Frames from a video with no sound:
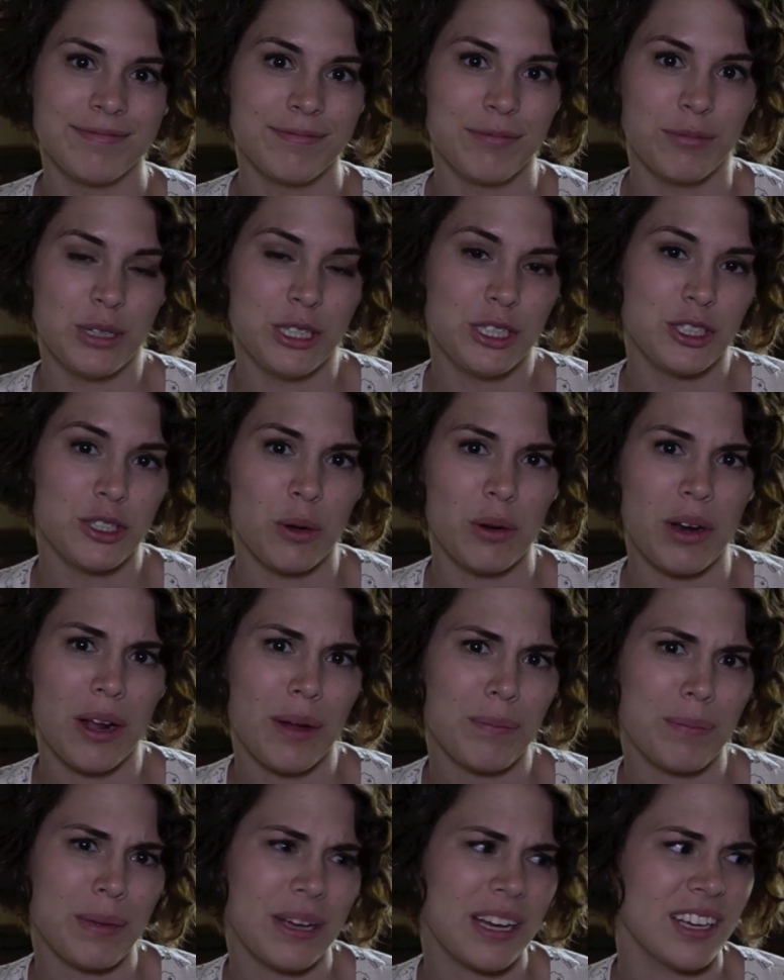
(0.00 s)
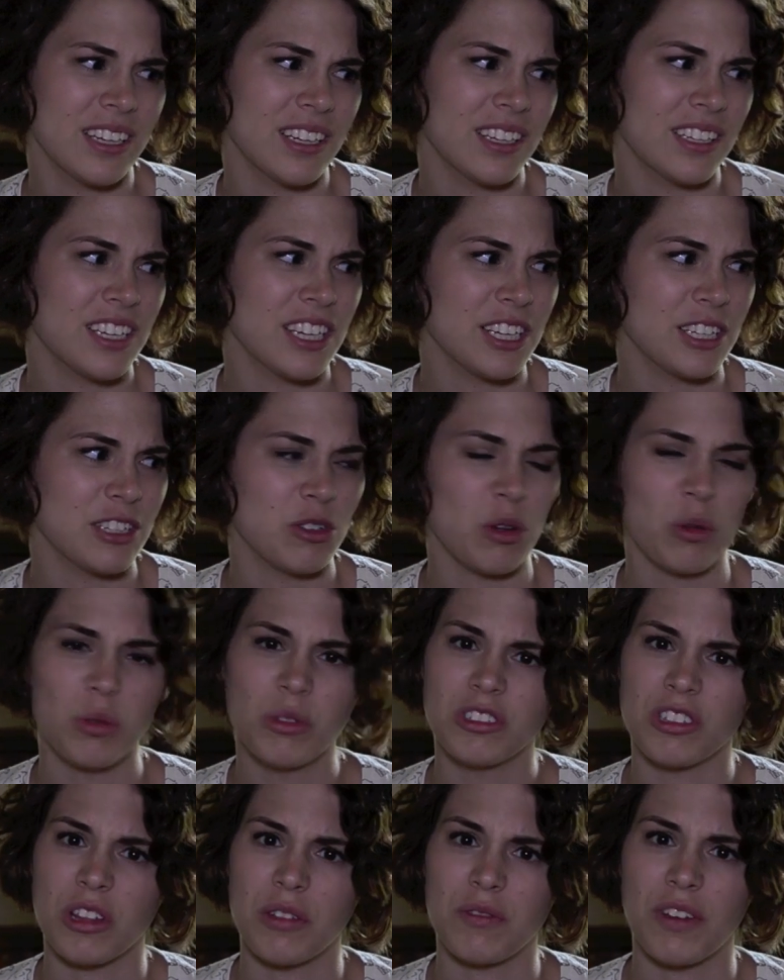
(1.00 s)
we showed up because his
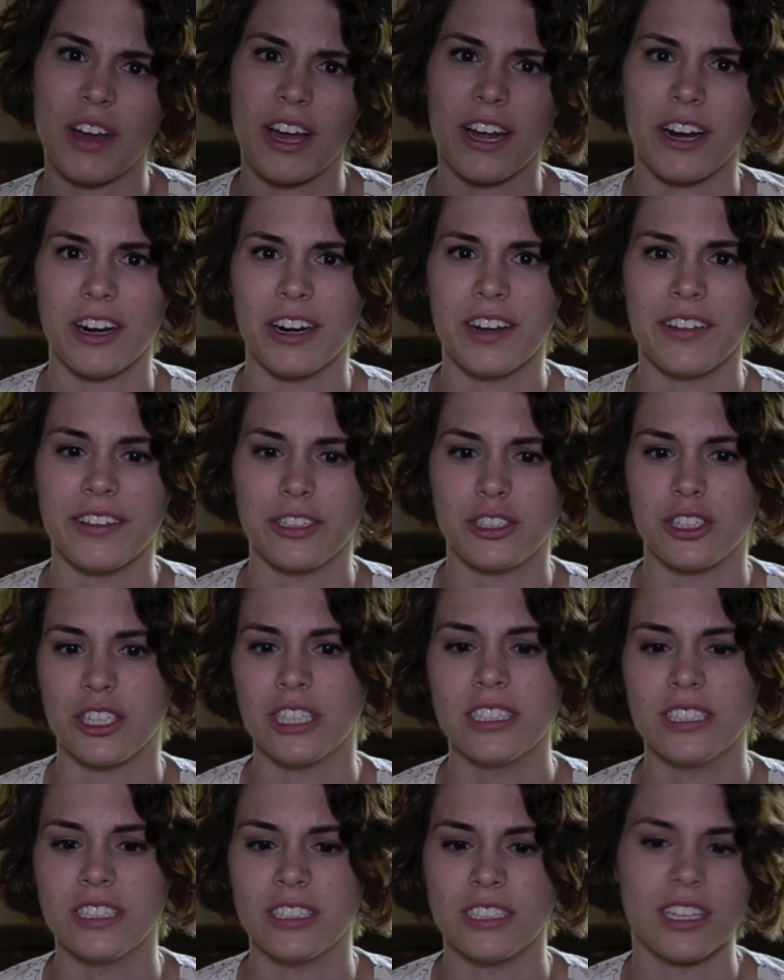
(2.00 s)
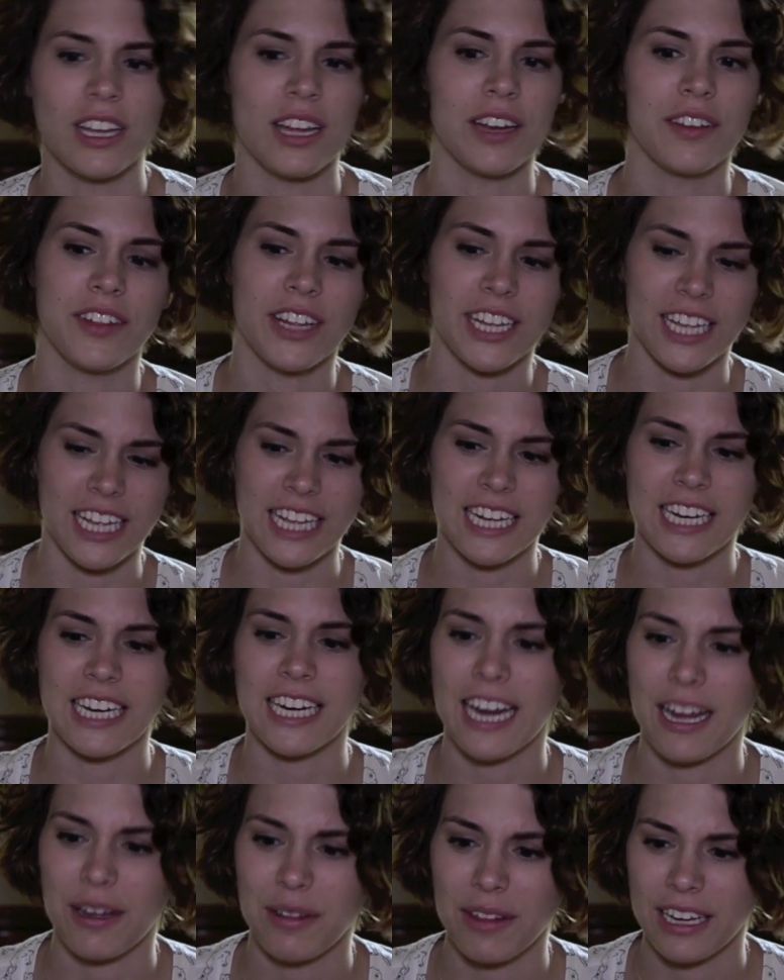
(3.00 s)
shoulder's on fire, and then Jace is kind of like in
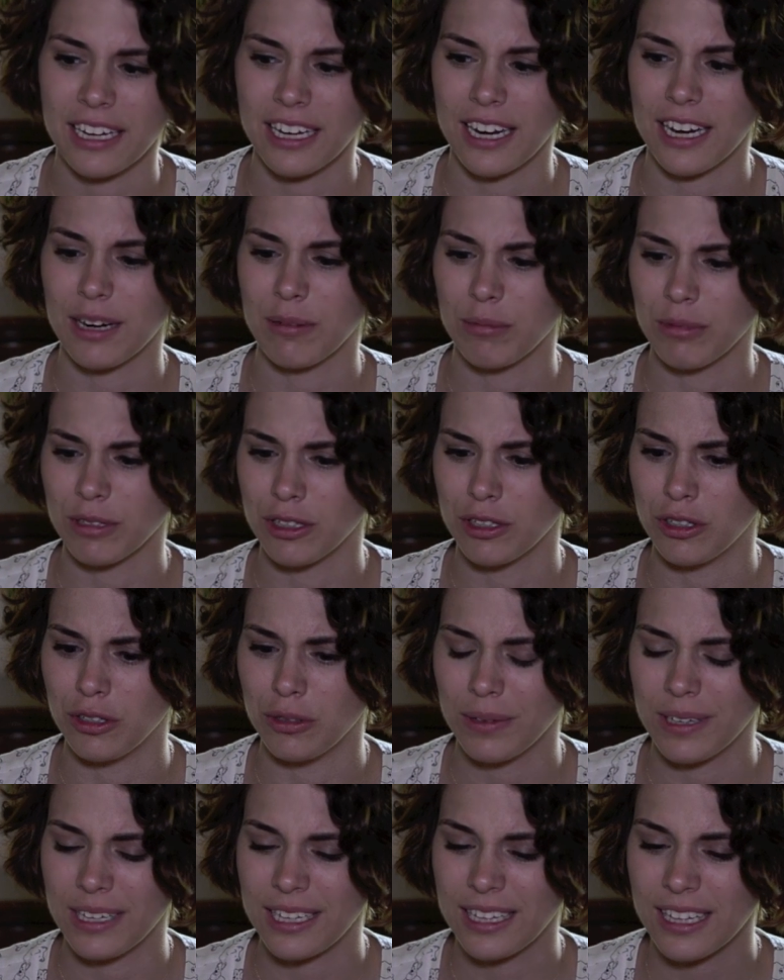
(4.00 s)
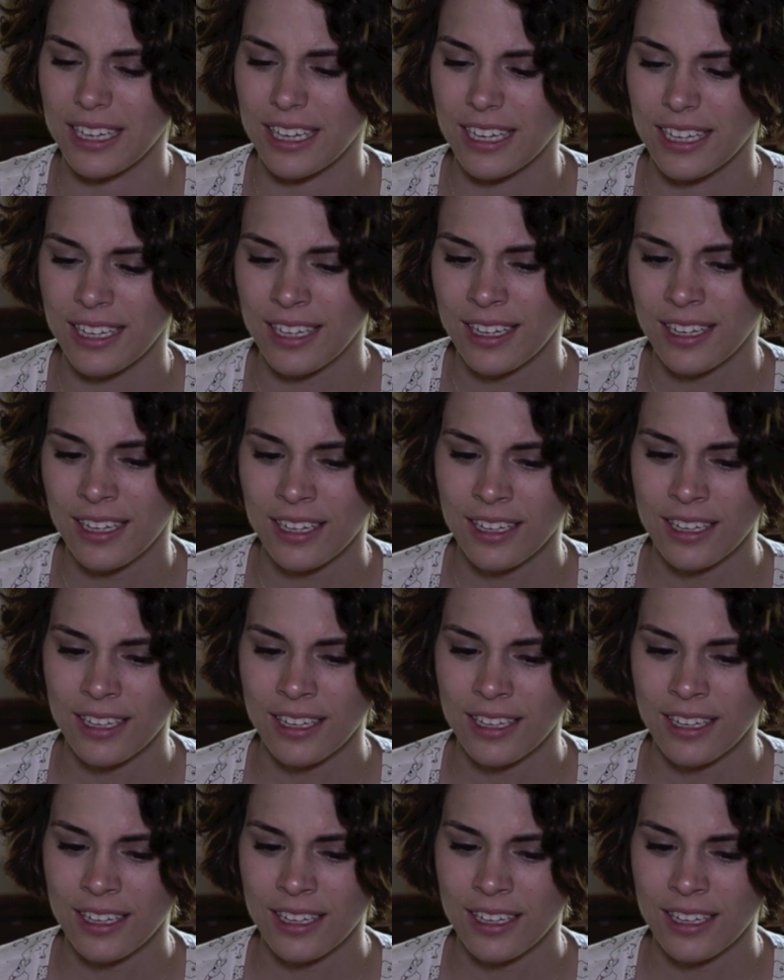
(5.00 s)
and out, like not able to do anything.